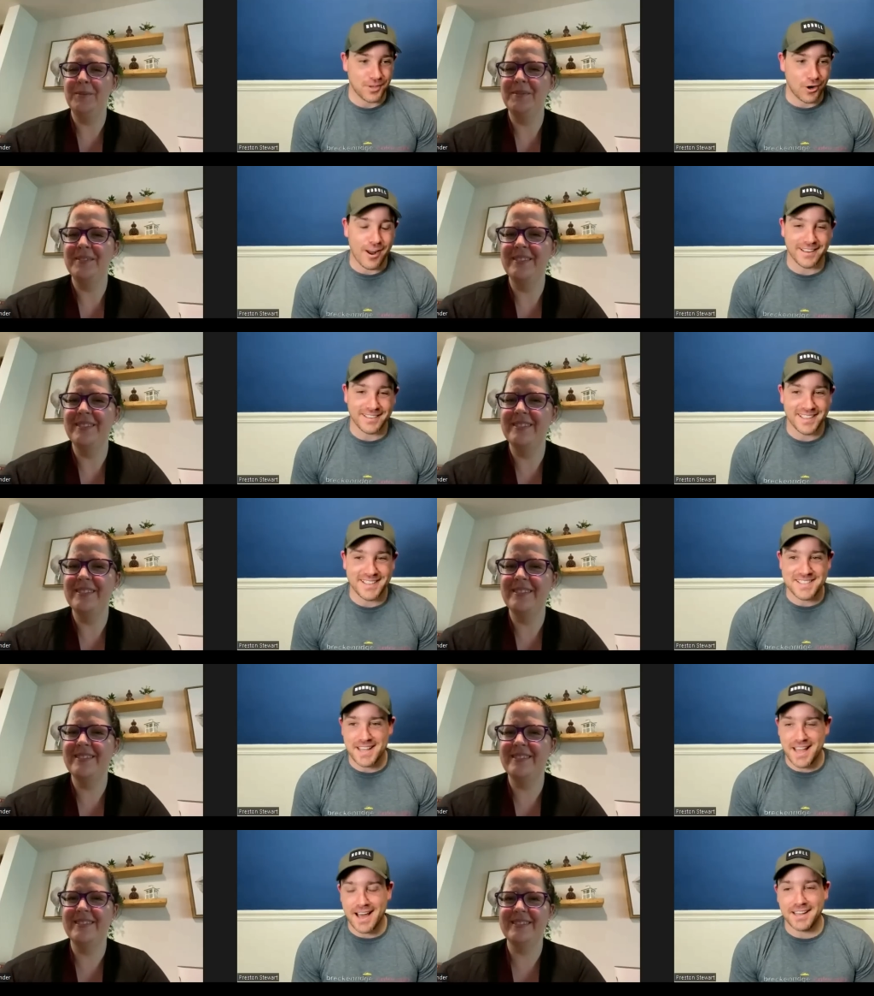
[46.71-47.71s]
Speaker 1: All right,
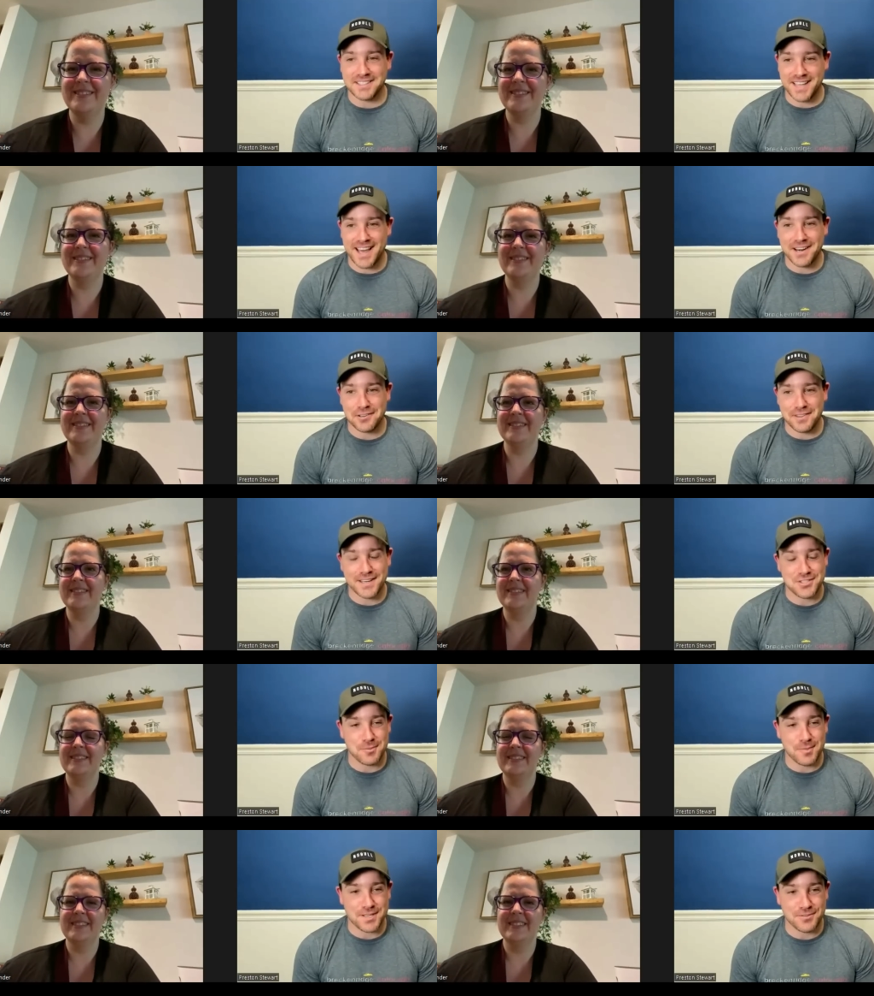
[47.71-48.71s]
Lindsey Alexander, thanks
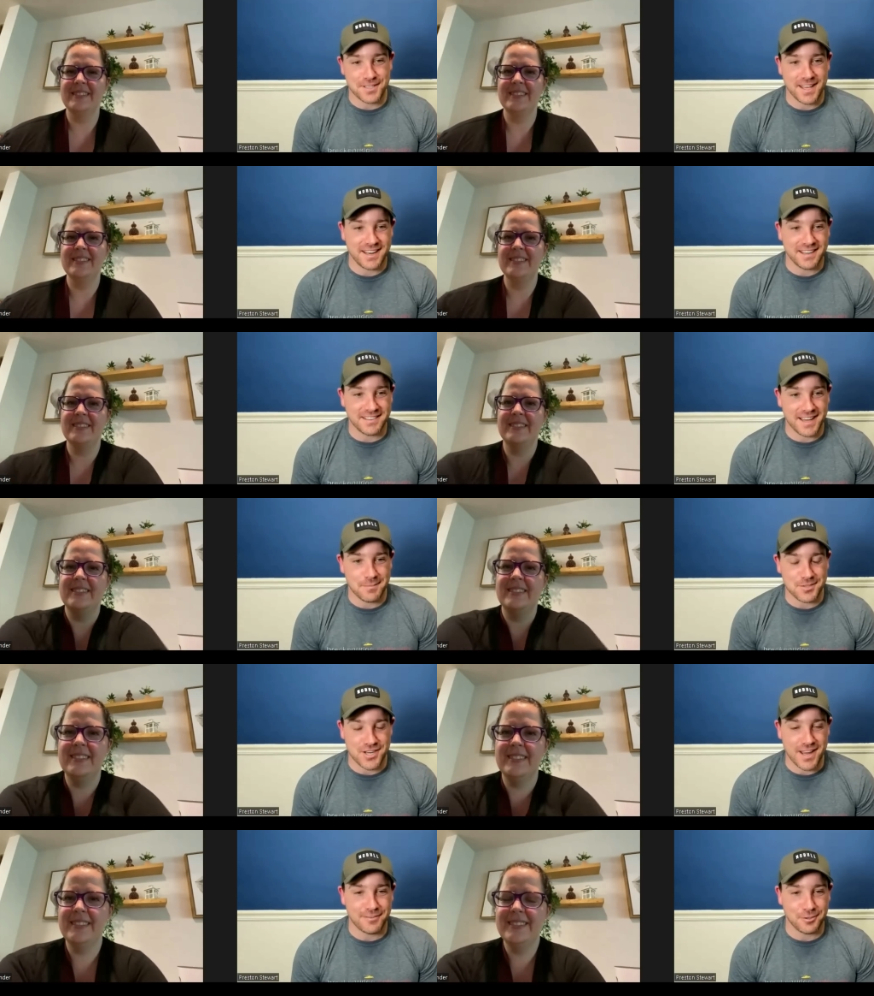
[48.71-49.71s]
so much for taking the time
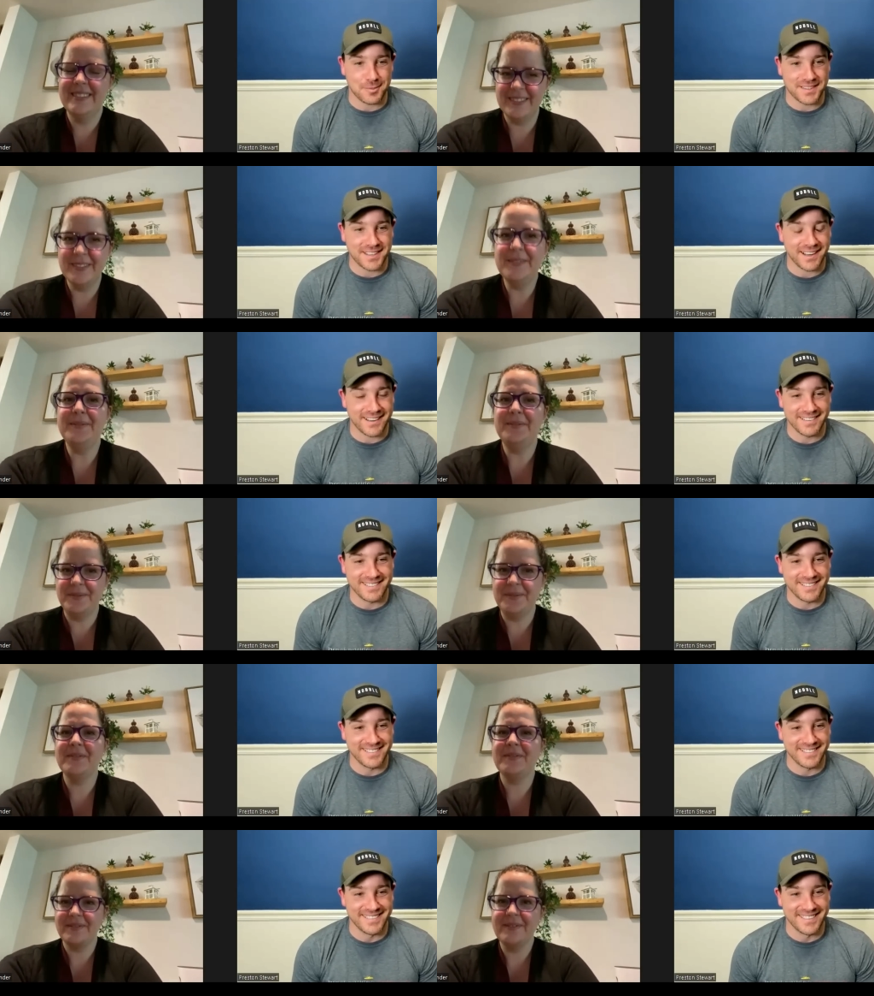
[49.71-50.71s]
to chat a little bit today.
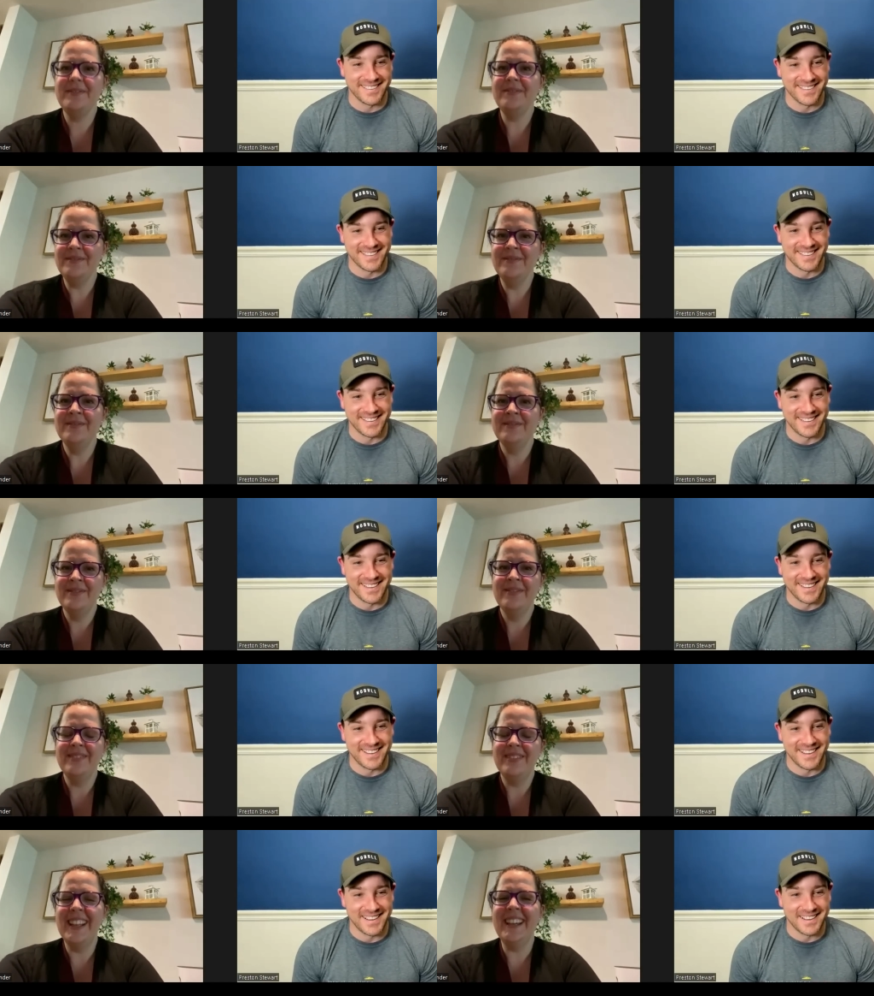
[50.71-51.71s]

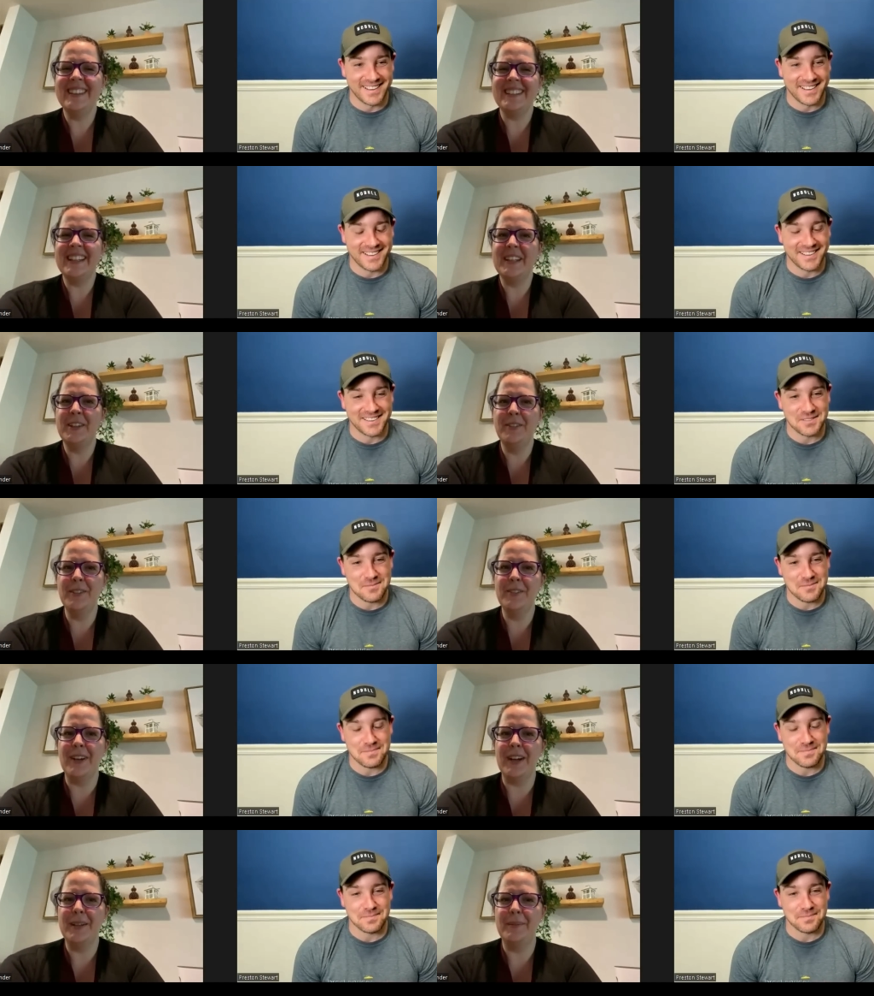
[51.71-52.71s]
Speaker 2: Yeah, thank you for
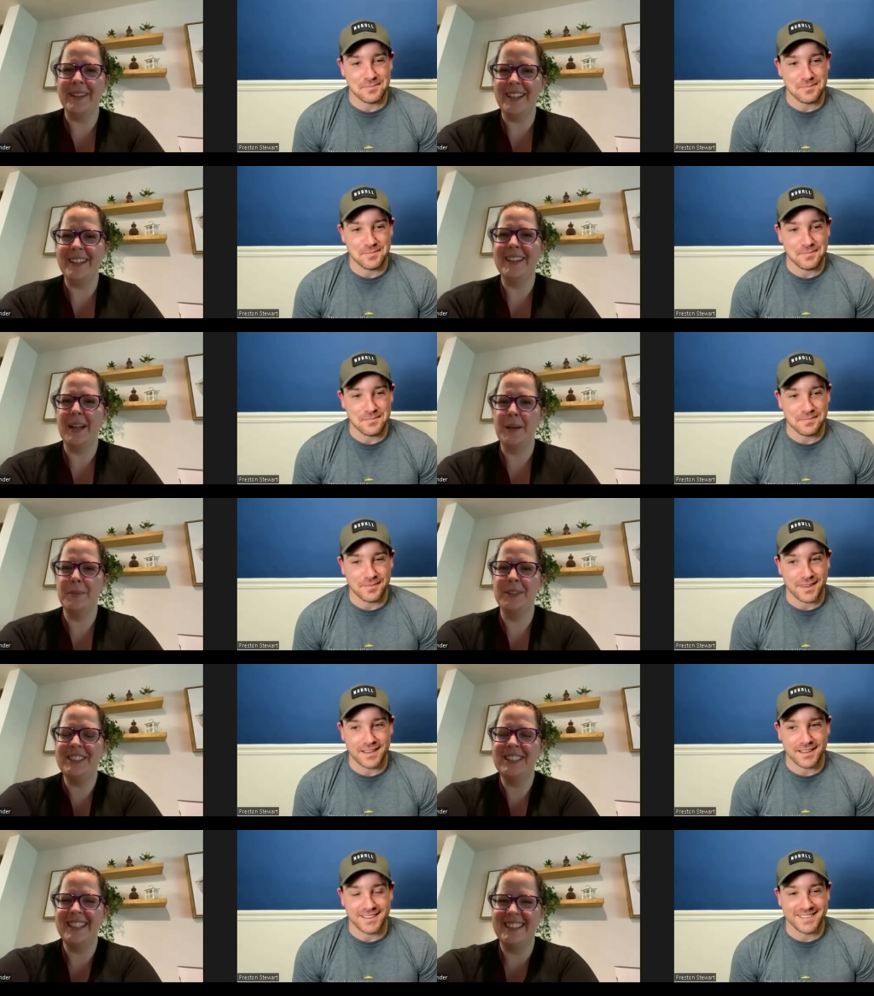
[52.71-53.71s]
inviting me. I
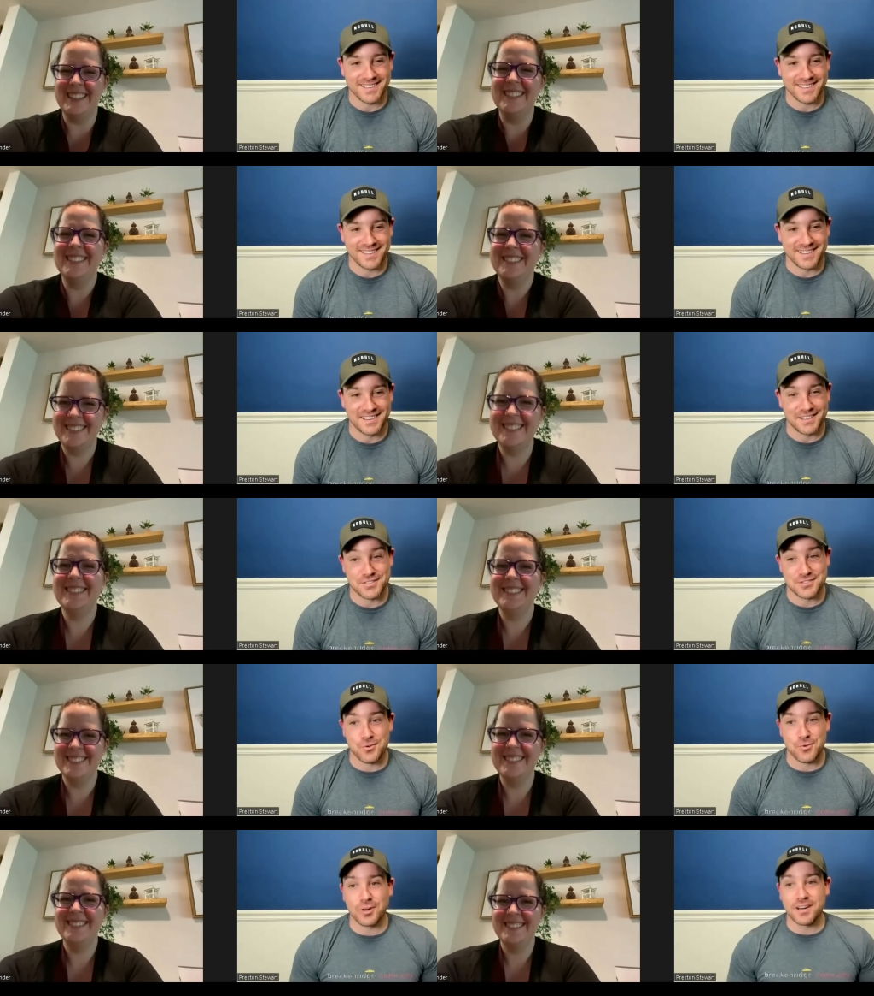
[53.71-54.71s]
appreciate it.
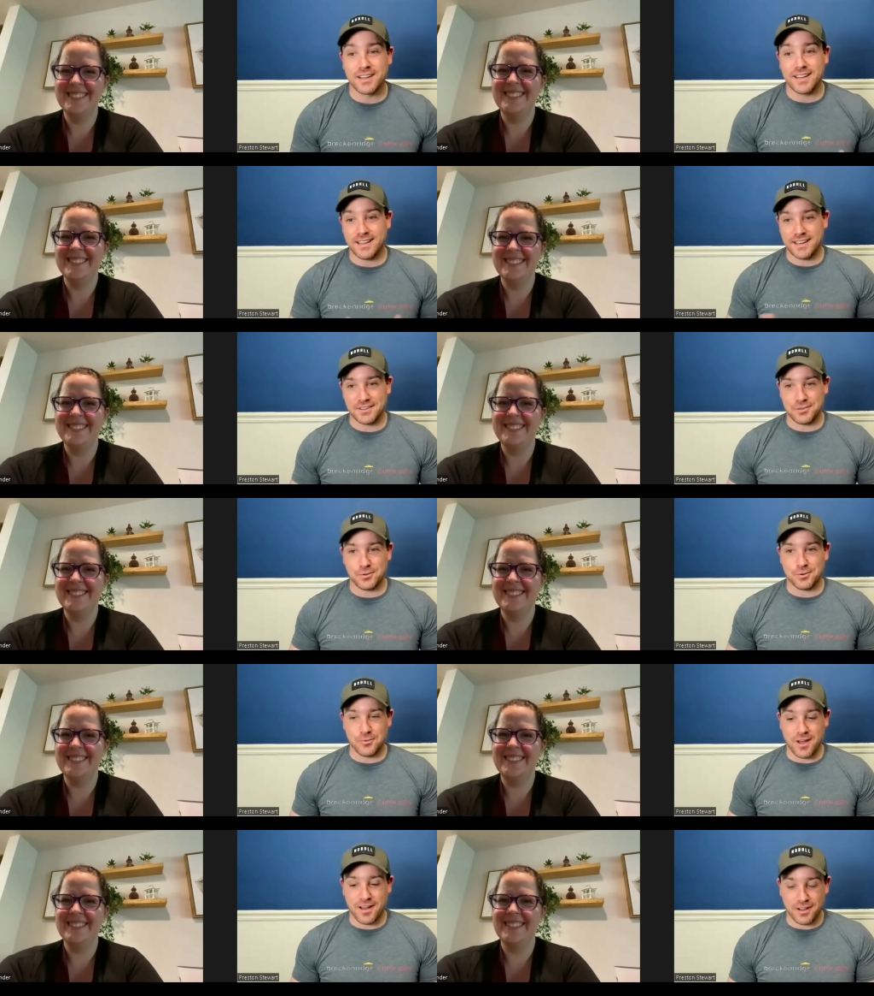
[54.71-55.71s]
Speaker 1: So we're going to get into
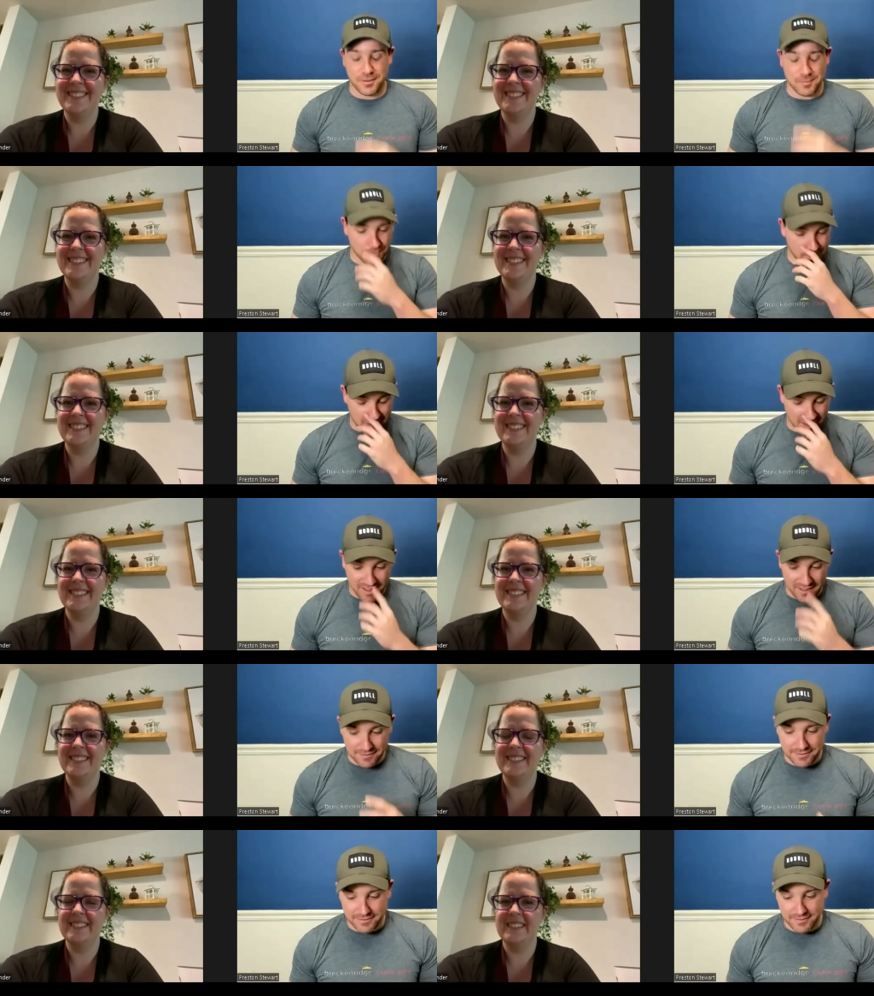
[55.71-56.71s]
a realm
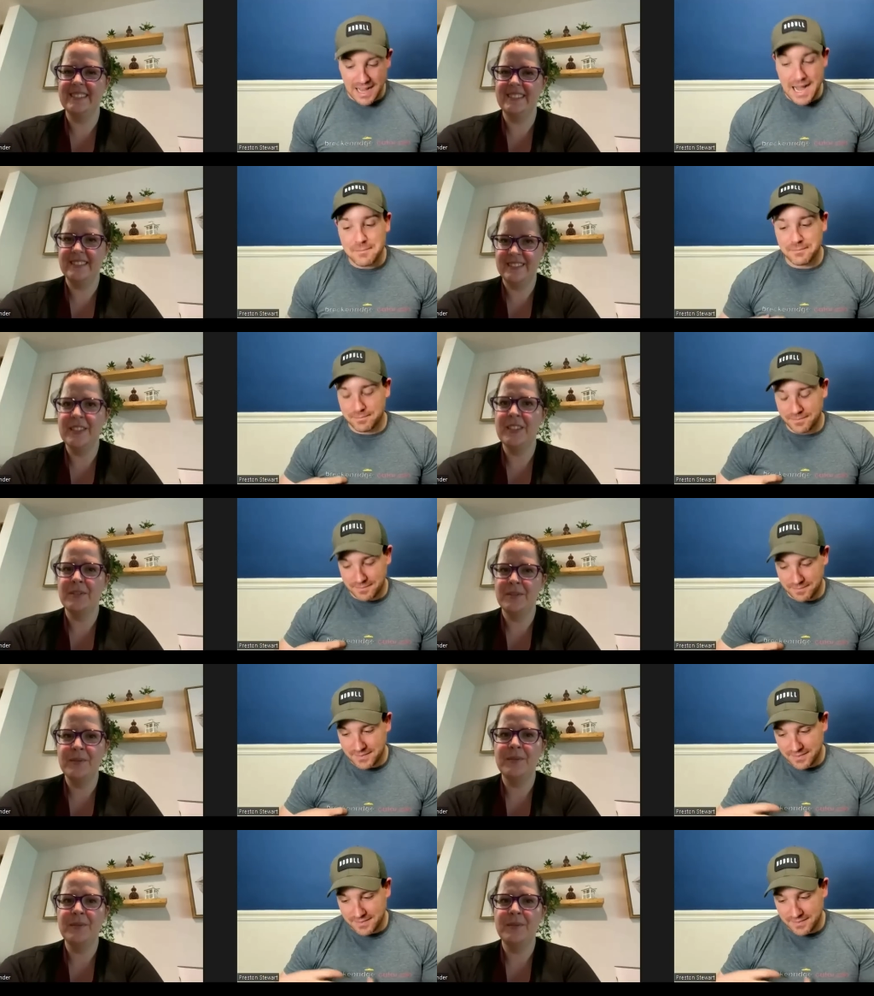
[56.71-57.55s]
of I'm